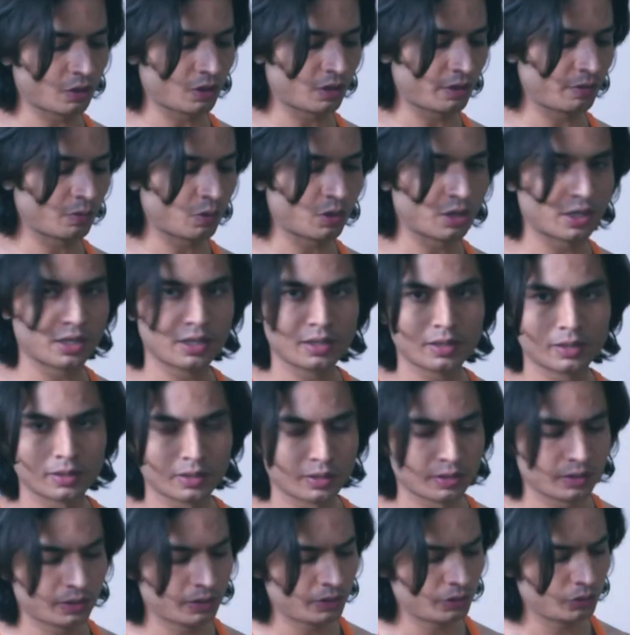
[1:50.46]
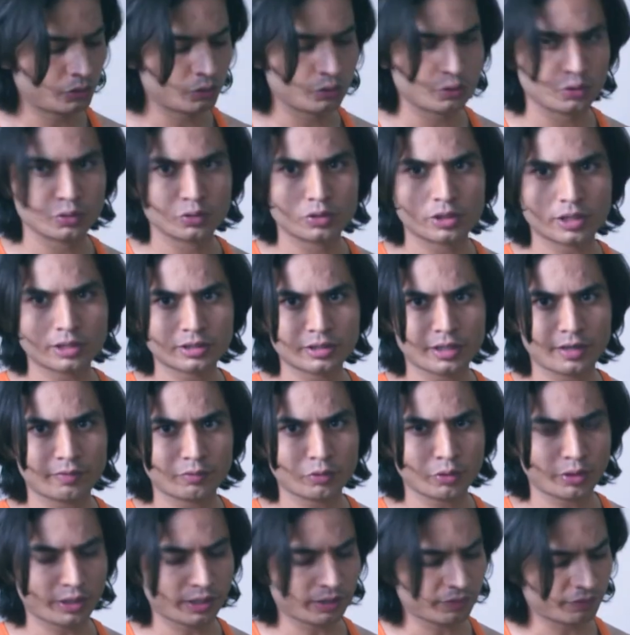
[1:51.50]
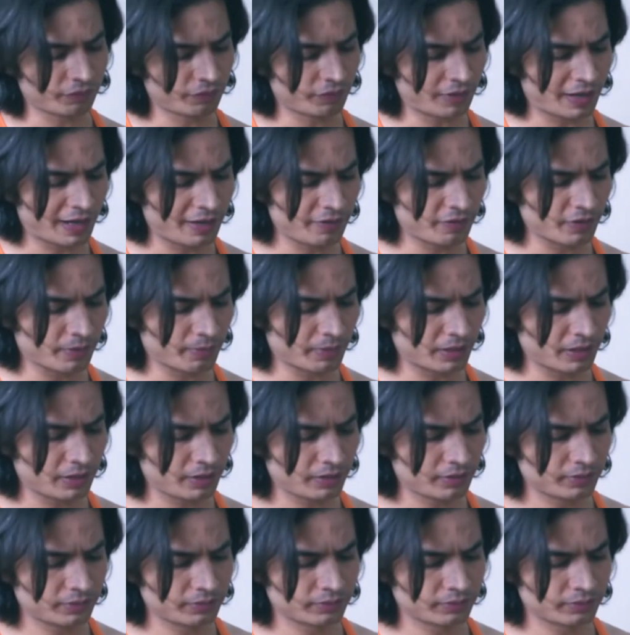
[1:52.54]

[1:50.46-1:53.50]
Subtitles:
olive oil. So you just have to take 5 ml.